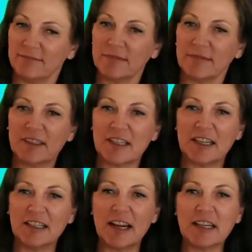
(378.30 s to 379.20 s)
Till
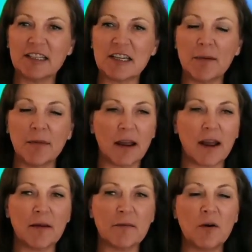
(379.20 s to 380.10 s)
next time. And I
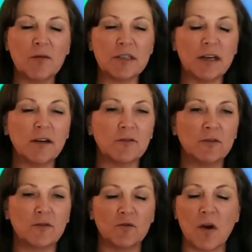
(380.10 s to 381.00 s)
am always here
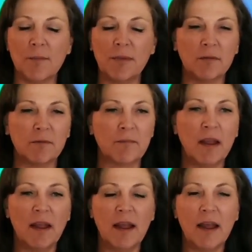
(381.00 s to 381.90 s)
dropping
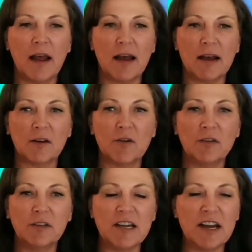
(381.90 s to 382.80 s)

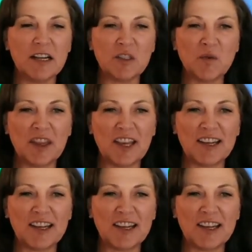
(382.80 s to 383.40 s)
golden nuggets with you.